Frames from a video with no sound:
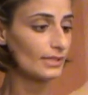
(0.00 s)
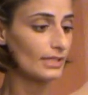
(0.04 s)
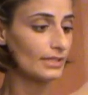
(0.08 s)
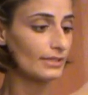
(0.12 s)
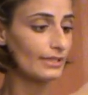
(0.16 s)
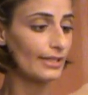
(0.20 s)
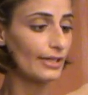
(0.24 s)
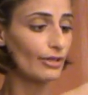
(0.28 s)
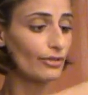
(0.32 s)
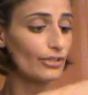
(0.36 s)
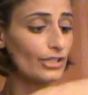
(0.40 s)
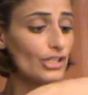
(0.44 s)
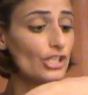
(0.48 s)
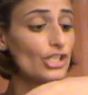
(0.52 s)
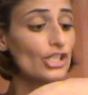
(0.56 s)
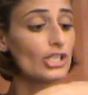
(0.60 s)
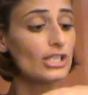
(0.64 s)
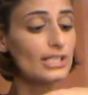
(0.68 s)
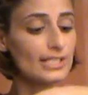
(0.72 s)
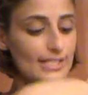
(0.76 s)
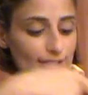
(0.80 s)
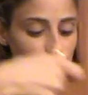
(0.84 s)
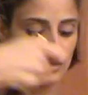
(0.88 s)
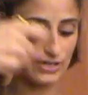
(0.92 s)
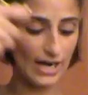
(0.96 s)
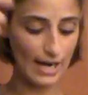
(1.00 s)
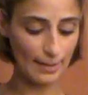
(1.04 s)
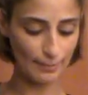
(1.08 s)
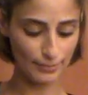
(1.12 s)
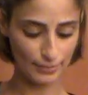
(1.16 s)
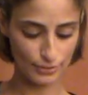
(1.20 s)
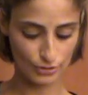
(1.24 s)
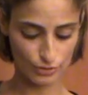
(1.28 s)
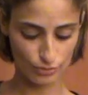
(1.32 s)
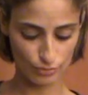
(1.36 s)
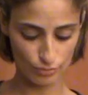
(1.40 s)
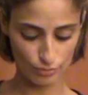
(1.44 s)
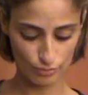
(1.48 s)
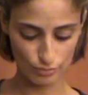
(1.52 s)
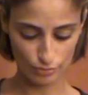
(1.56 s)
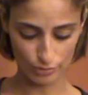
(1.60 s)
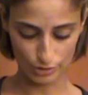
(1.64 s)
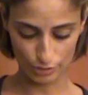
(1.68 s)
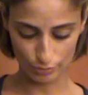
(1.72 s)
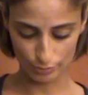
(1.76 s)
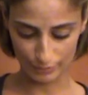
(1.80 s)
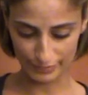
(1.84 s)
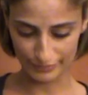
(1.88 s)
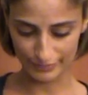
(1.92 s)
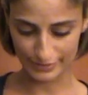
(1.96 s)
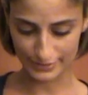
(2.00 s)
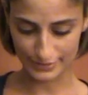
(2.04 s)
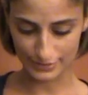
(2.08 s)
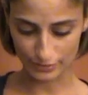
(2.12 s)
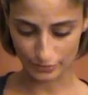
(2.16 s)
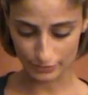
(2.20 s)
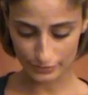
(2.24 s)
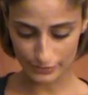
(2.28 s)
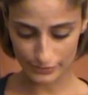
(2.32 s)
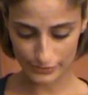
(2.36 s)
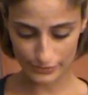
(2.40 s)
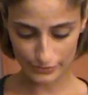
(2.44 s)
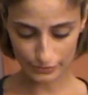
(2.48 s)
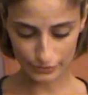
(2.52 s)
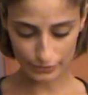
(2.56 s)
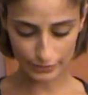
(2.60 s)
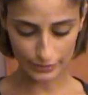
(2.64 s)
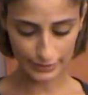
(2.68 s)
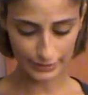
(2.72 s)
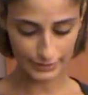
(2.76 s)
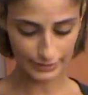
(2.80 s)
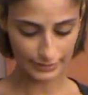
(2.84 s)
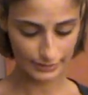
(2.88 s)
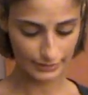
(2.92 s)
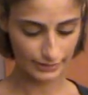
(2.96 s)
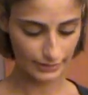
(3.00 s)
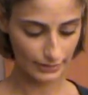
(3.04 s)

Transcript: the original strap to Louis Vuitton store,